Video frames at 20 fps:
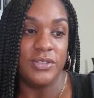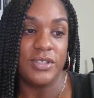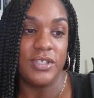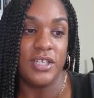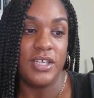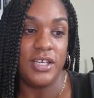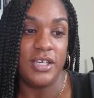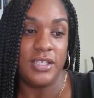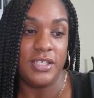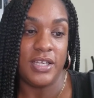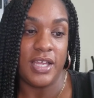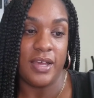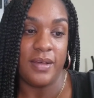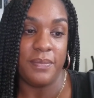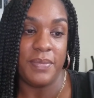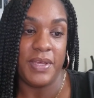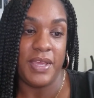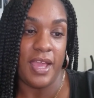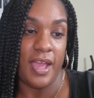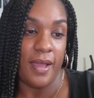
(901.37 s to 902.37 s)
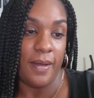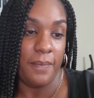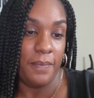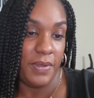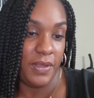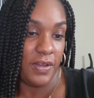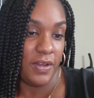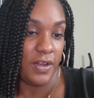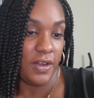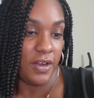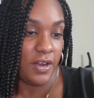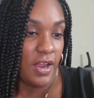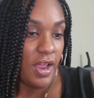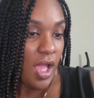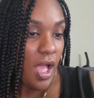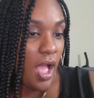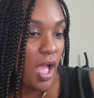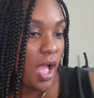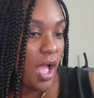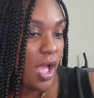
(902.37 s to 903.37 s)
could not be happier
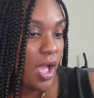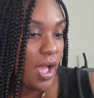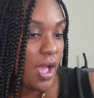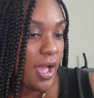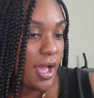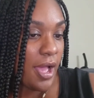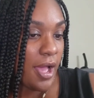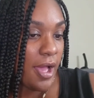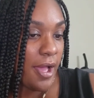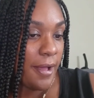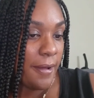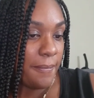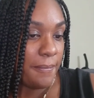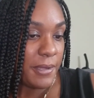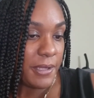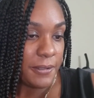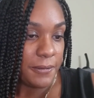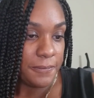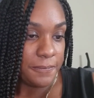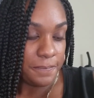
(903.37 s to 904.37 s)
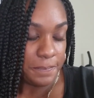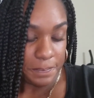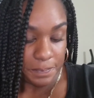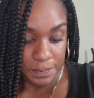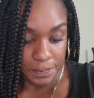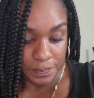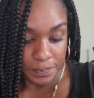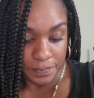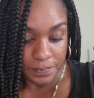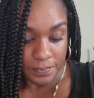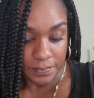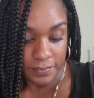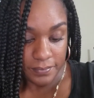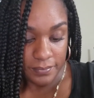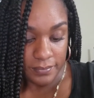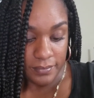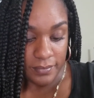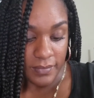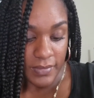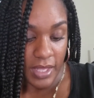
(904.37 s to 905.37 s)
um
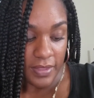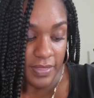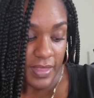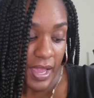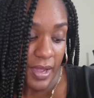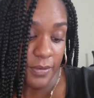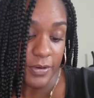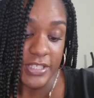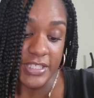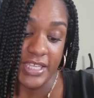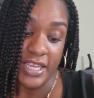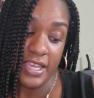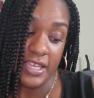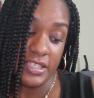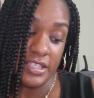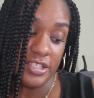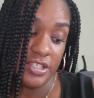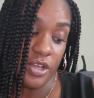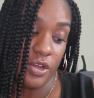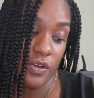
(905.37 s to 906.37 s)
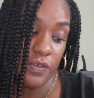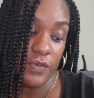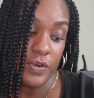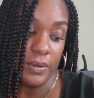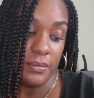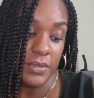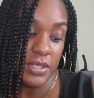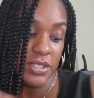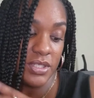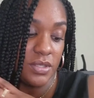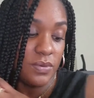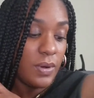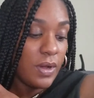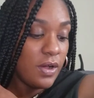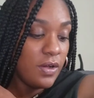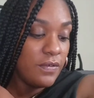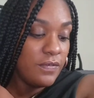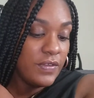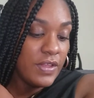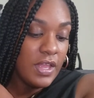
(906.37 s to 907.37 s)
and that was it. So from the
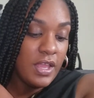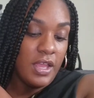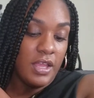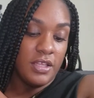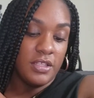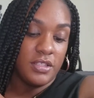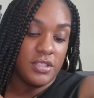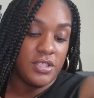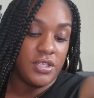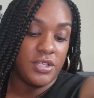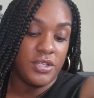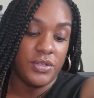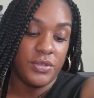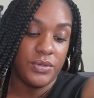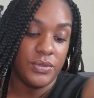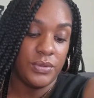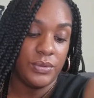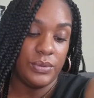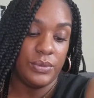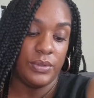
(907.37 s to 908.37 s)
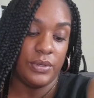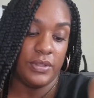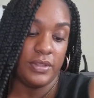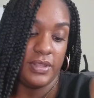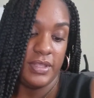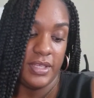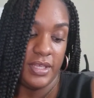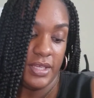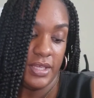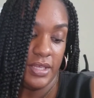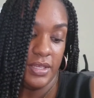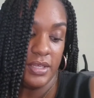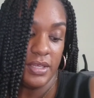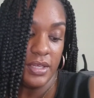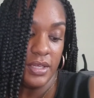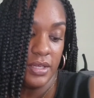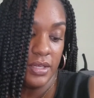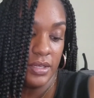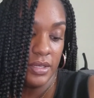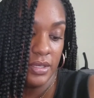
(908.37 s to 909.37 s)
12th to the
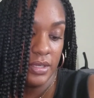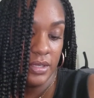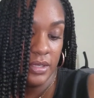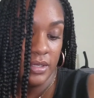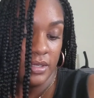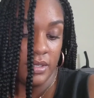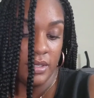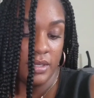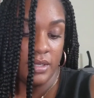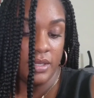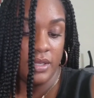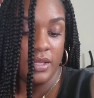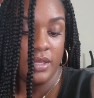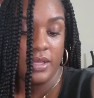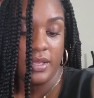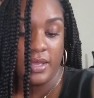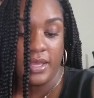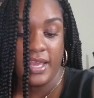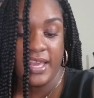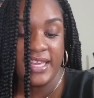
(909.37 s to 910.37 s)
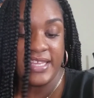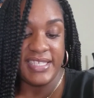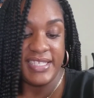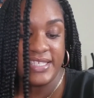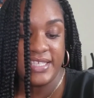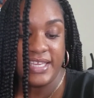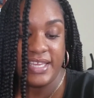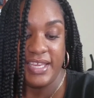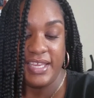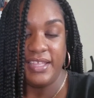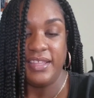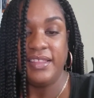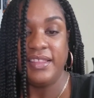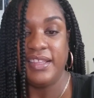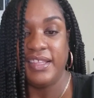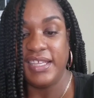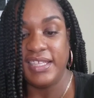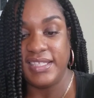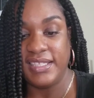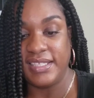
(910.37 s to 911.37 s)
18th,
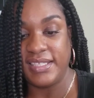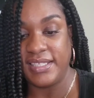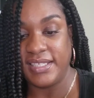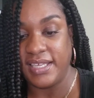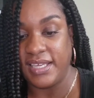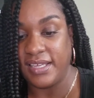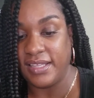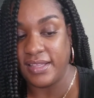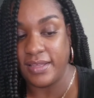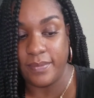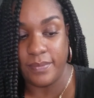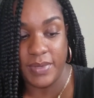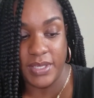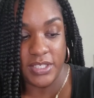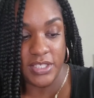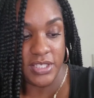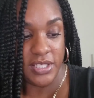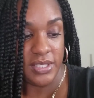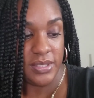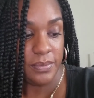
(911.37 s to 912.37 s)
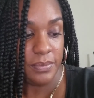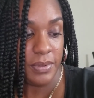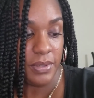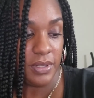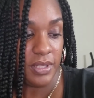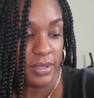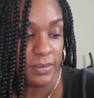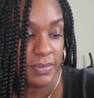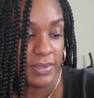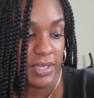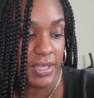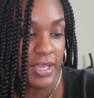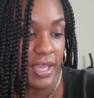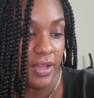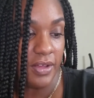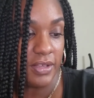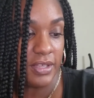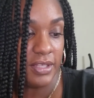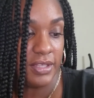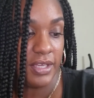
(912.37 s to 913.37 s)
let's see, let me just pull up the
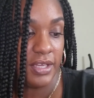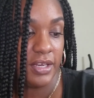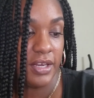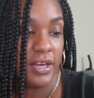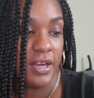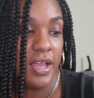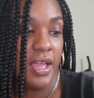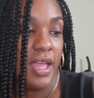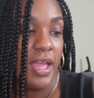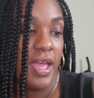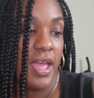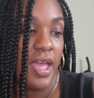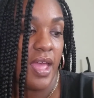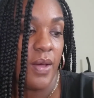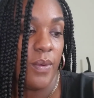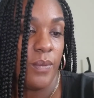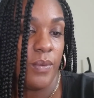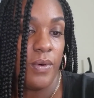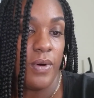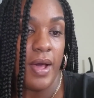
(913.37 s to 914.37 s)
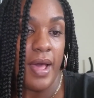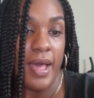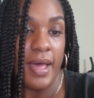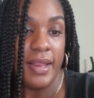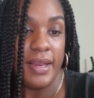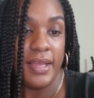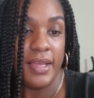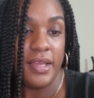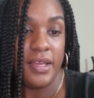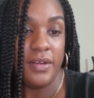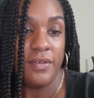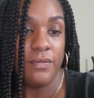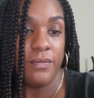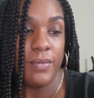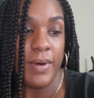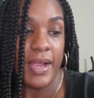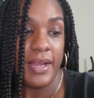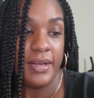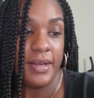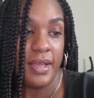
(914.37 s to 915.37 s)
calculator and we'll add it
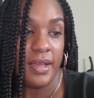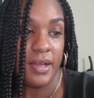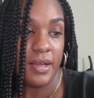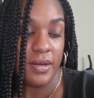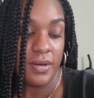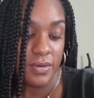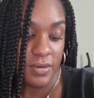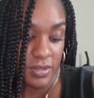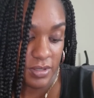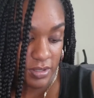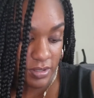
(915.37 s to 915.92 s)
right now.